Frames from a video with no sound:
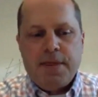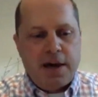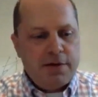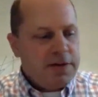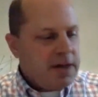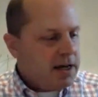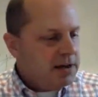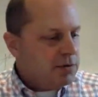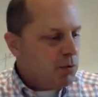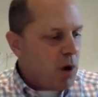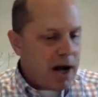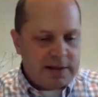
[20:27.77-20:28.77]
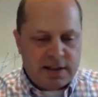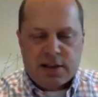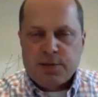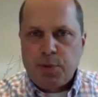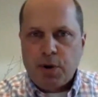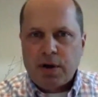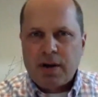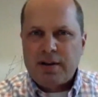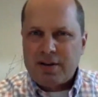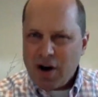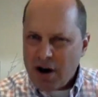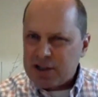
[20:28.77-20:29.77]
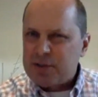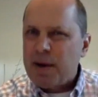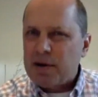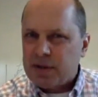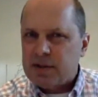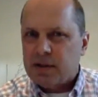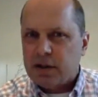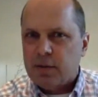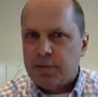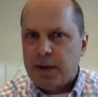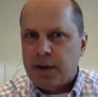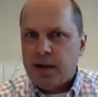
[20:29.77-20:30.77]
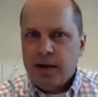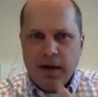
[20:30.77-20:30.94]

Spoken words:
other thing is Watson's book talks about this a little bit.